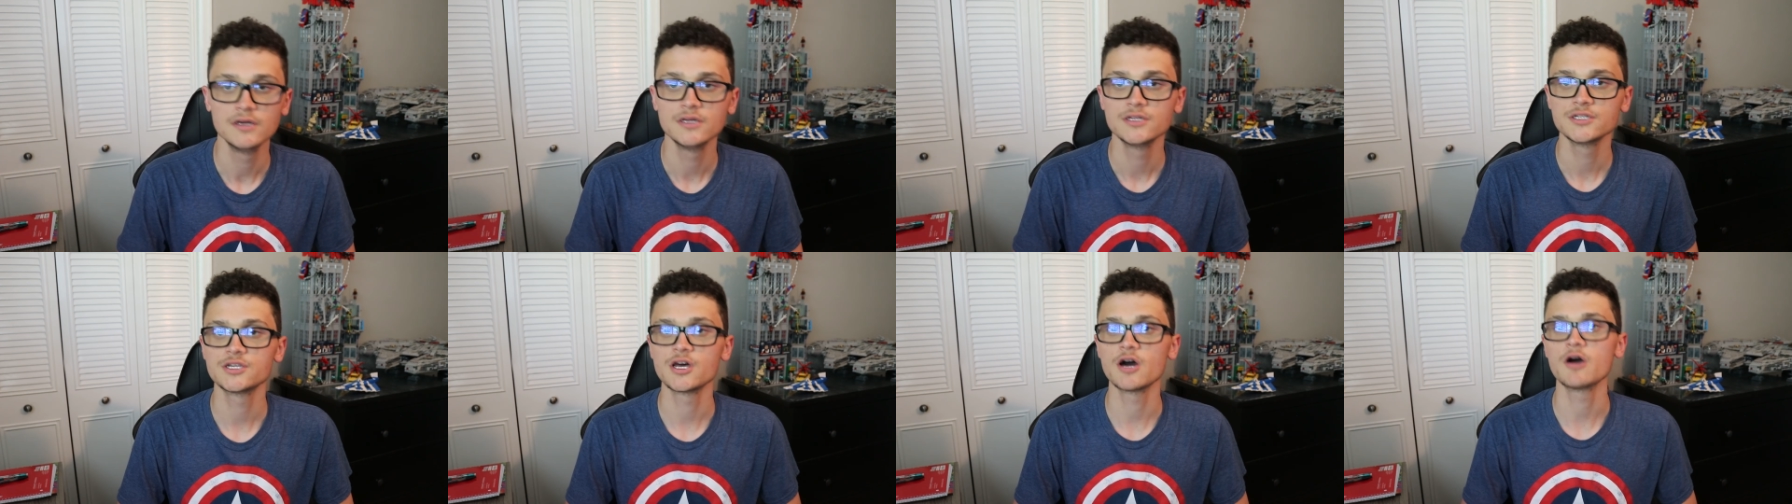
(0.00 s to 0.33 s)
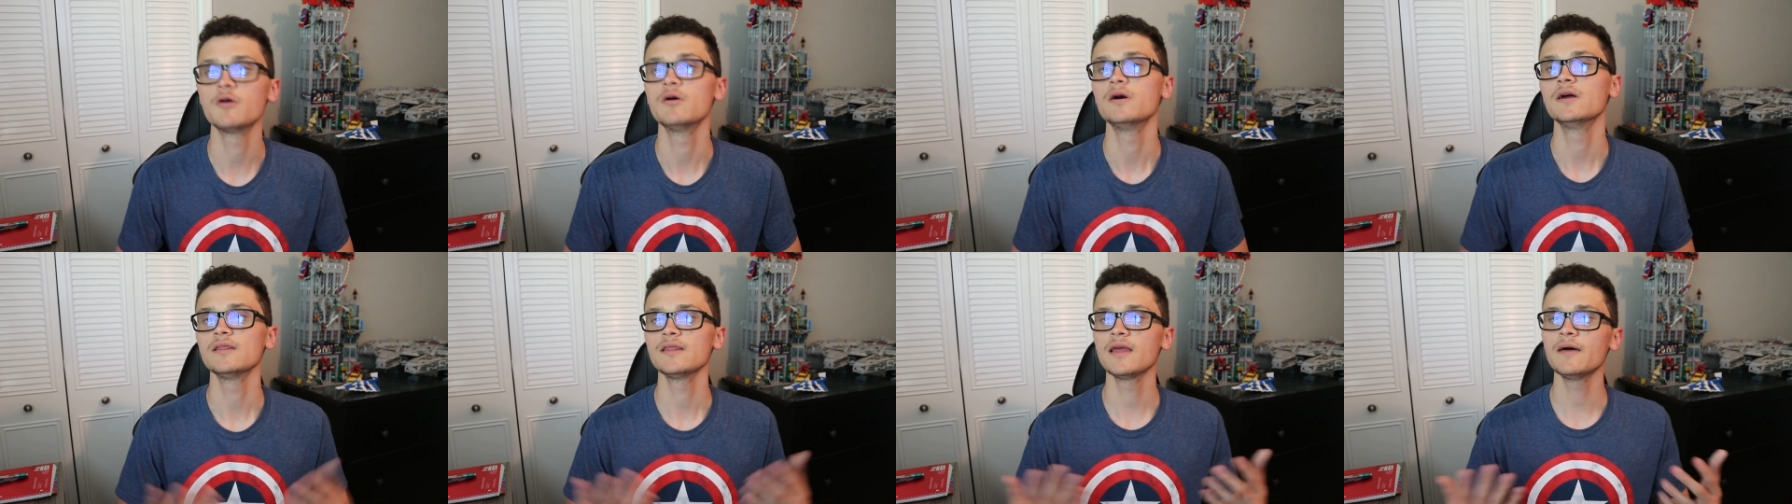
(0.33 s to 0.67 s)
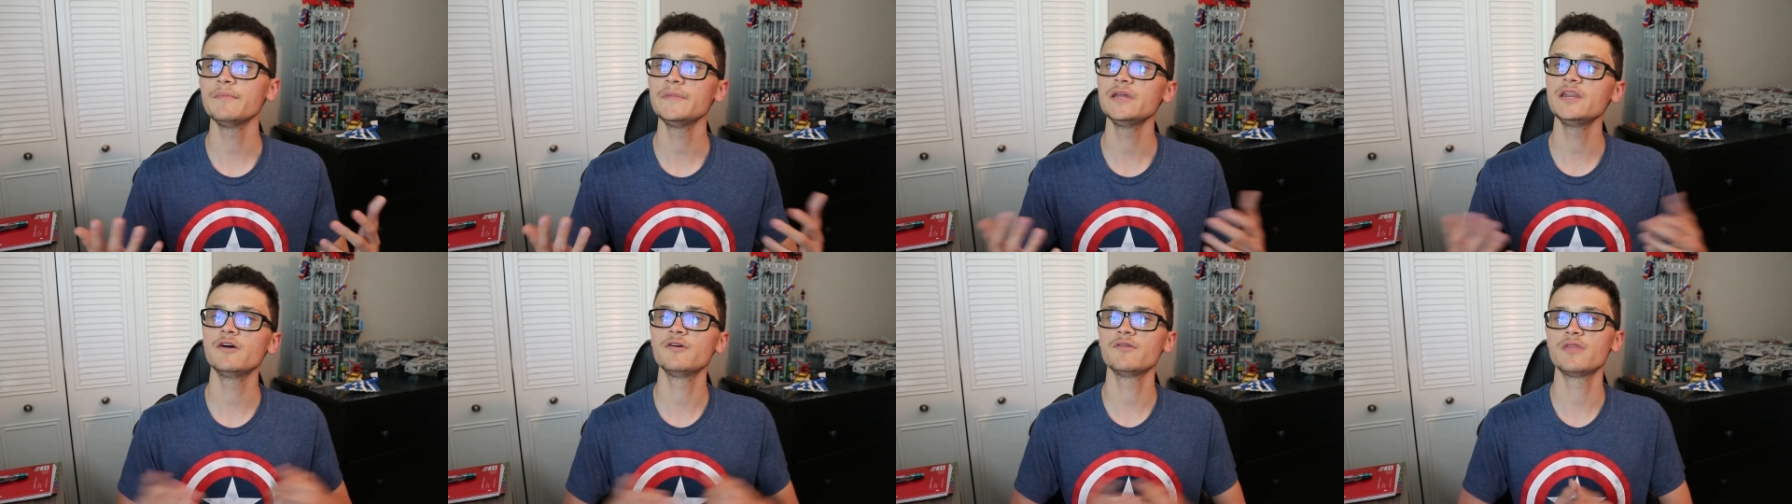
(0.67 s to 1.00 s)
So let
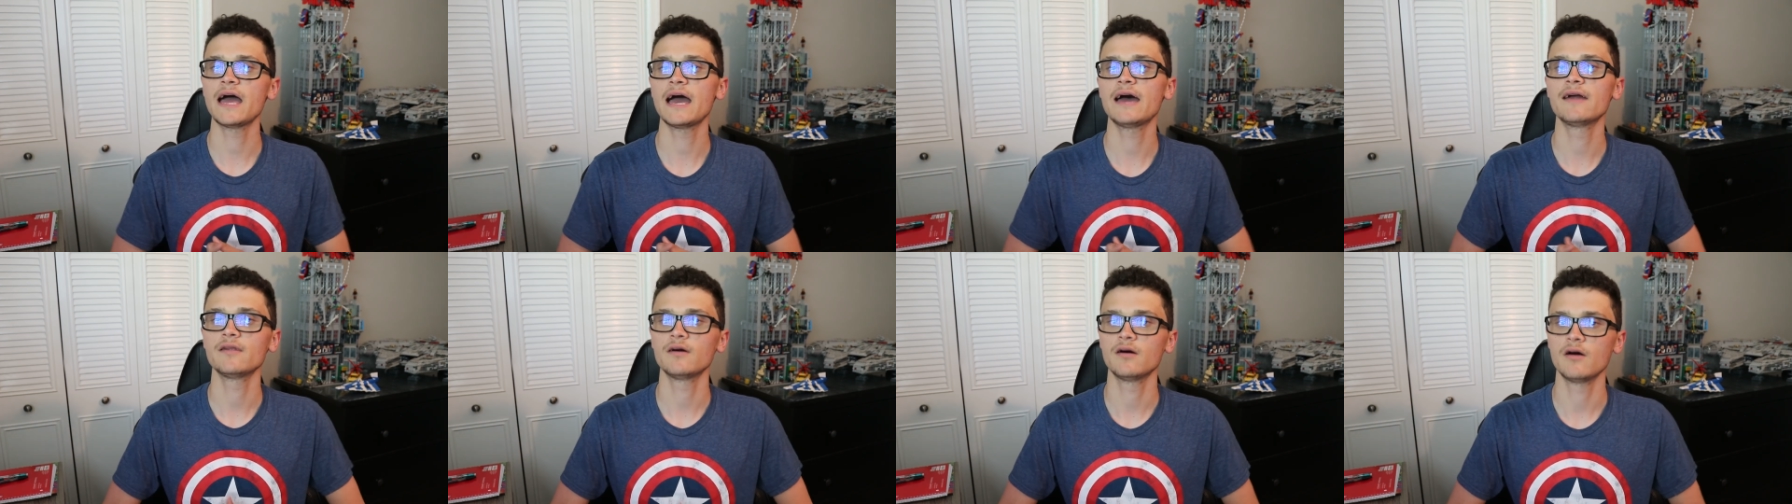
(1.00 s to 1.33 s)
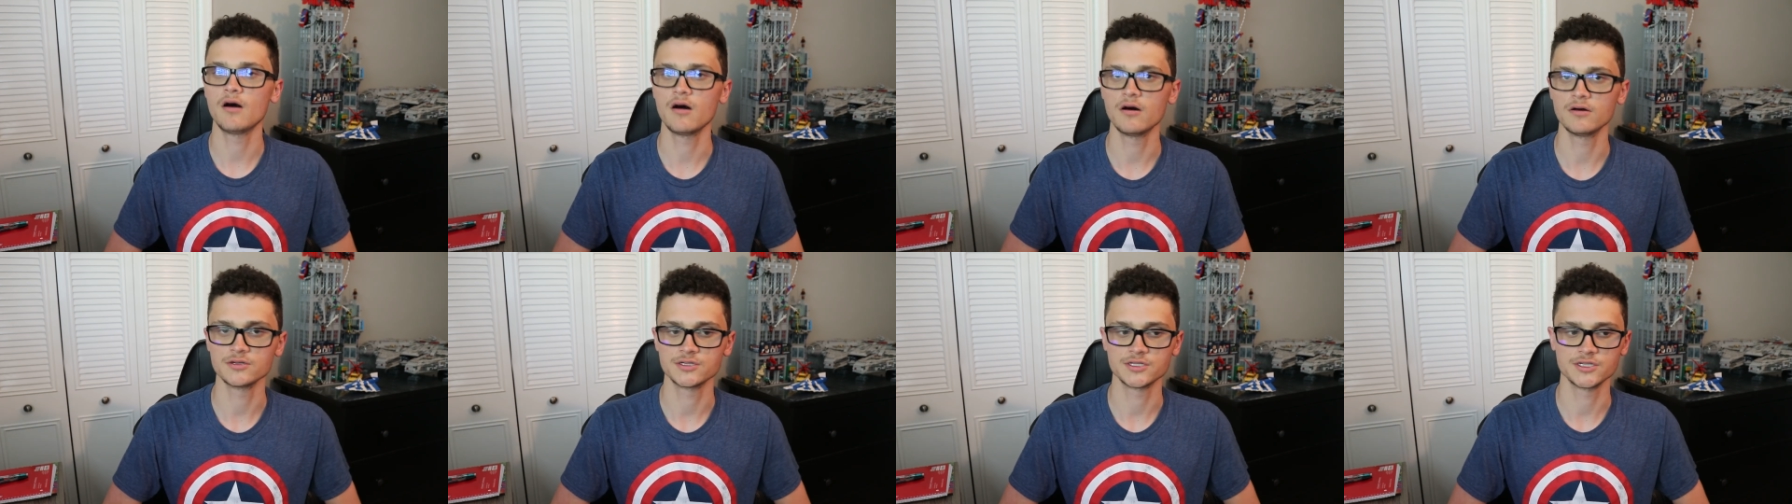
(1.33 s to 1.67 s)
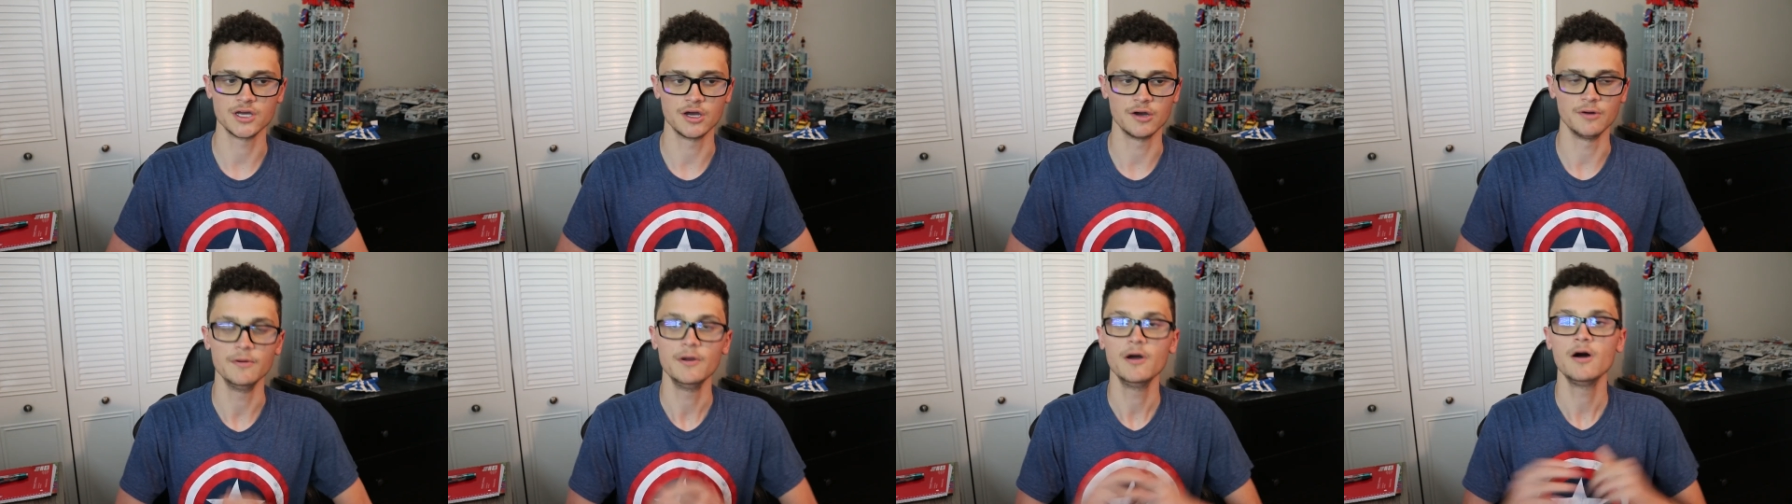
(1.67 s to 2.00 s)
me know that
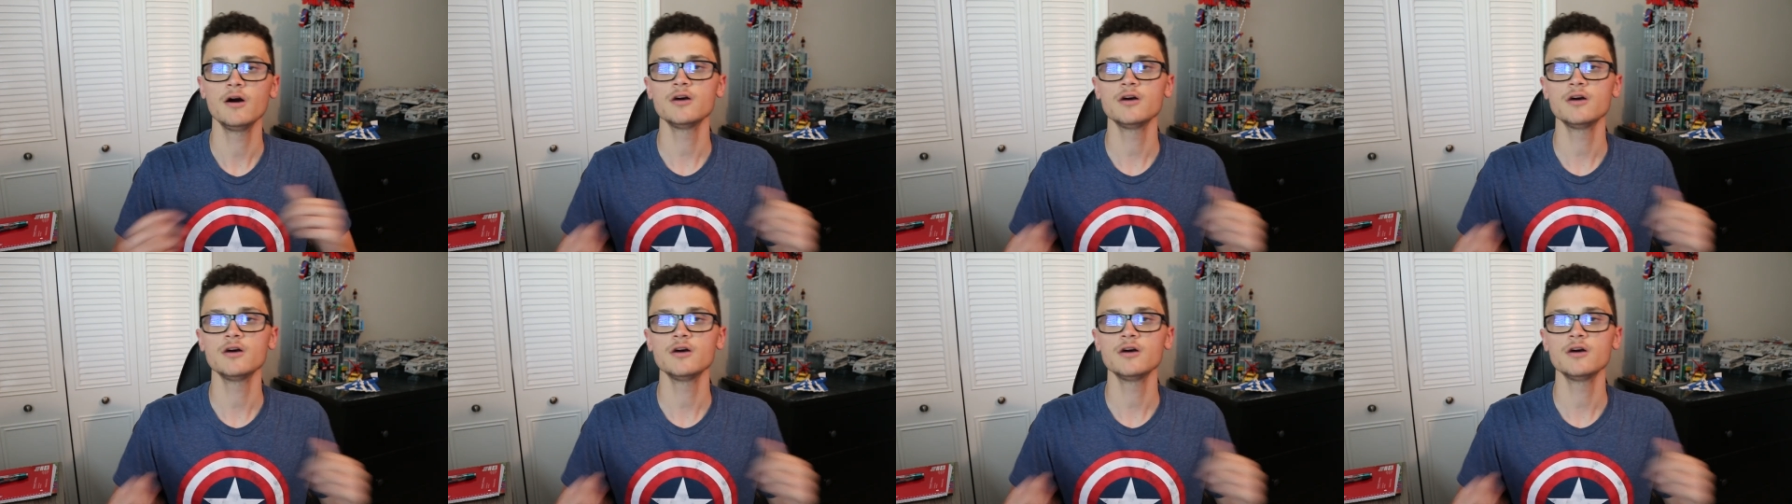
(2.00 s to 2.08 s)
also.